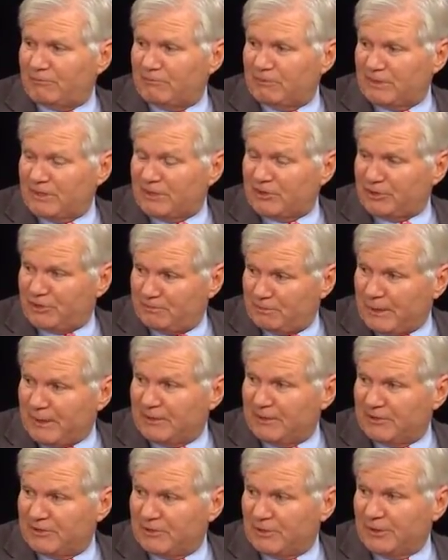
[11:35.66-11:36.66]
disk
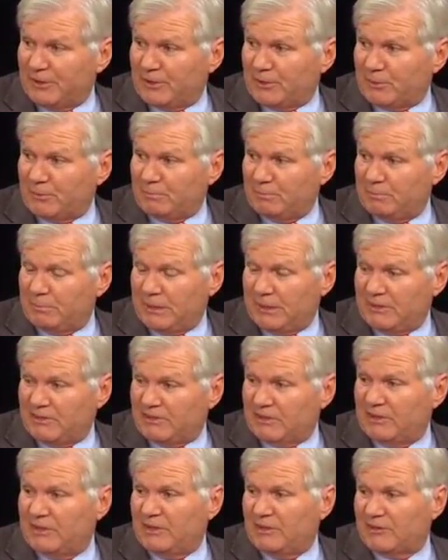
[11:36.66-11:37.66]
space on their
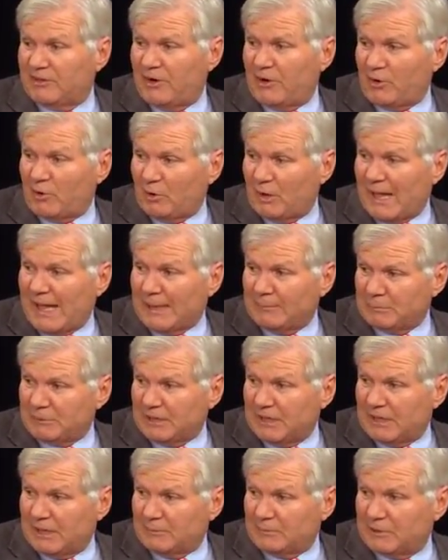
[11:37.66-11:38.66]
PCs and their
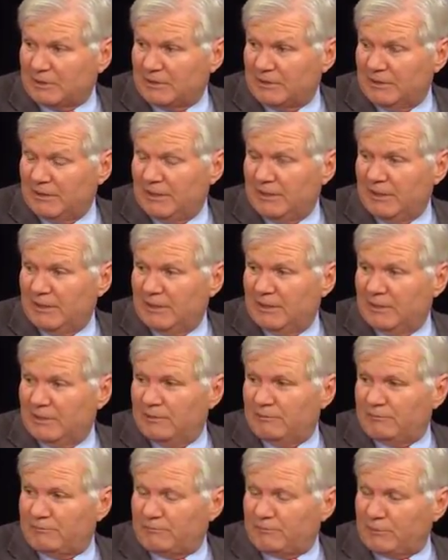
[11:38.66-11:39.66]
laptops
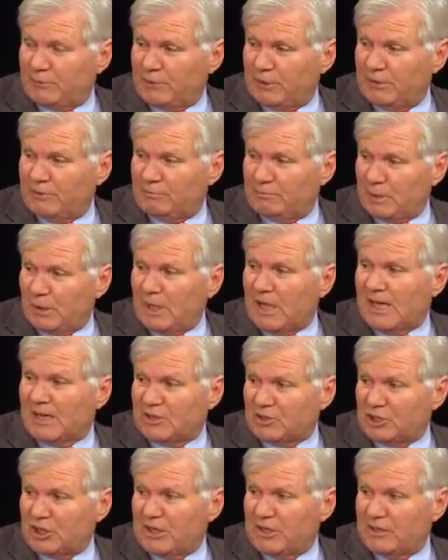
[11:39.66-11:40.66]
for these
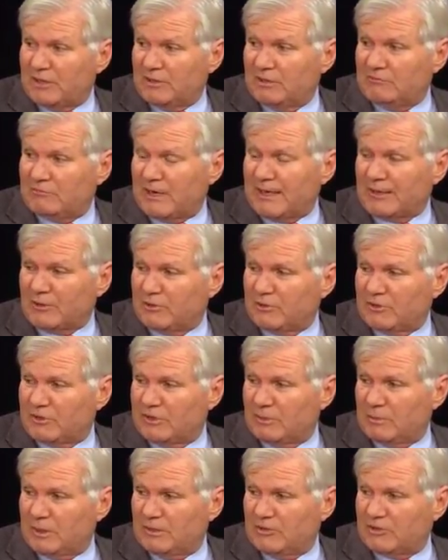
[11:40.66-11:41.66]
blockchain records
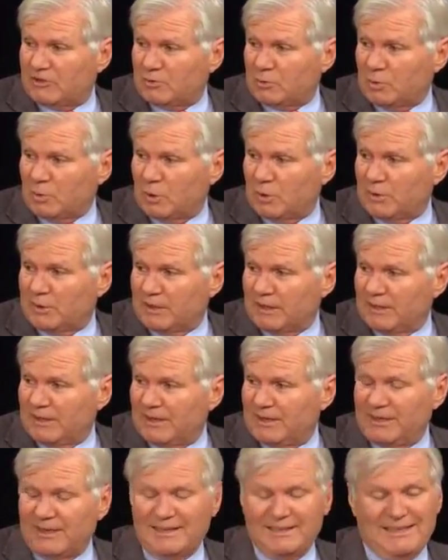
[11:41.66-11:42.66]
to be stored.
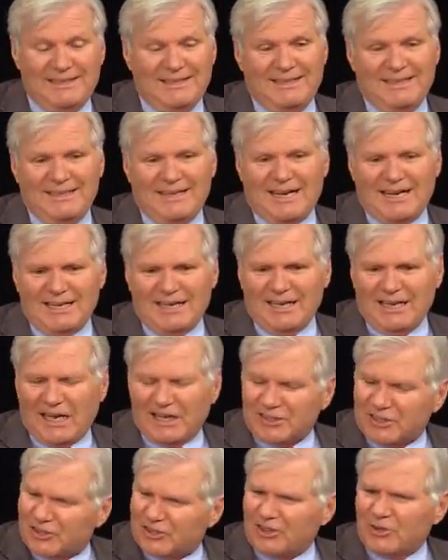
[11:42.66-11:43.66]
And
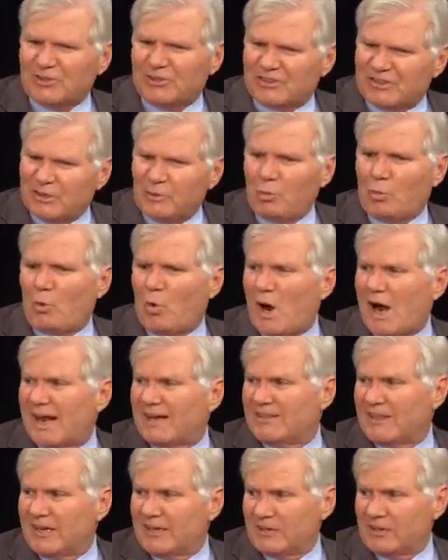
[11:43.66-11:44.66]
I just don't see
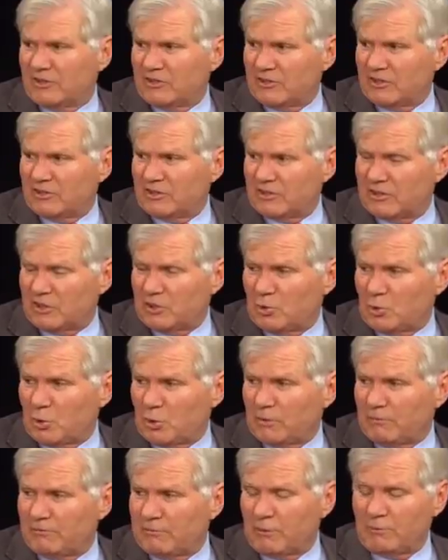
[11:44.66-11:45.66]
why that is
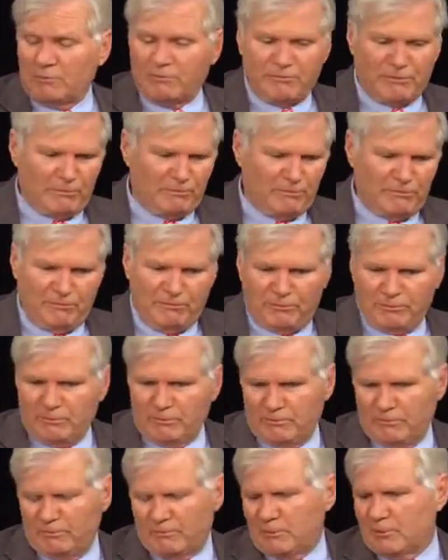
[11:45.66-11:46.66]
secure.
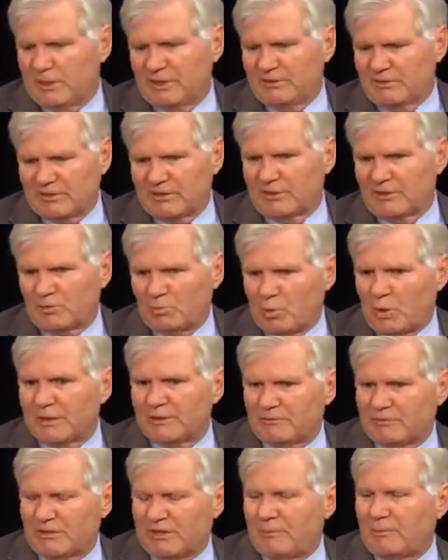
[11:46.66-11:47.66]
For instance, what
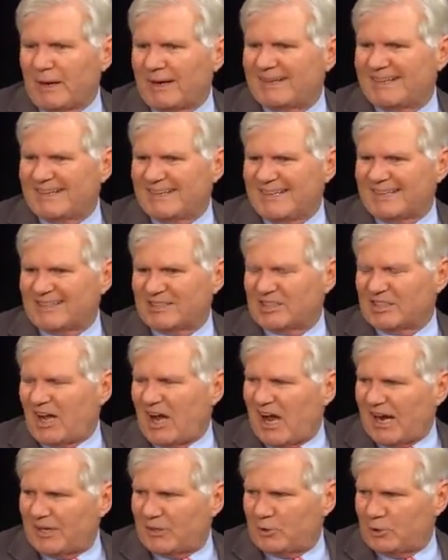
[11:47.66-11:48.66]
if somebody gets
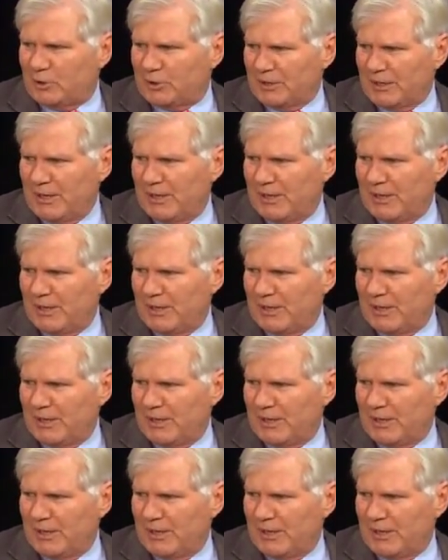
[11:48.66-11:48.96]
tired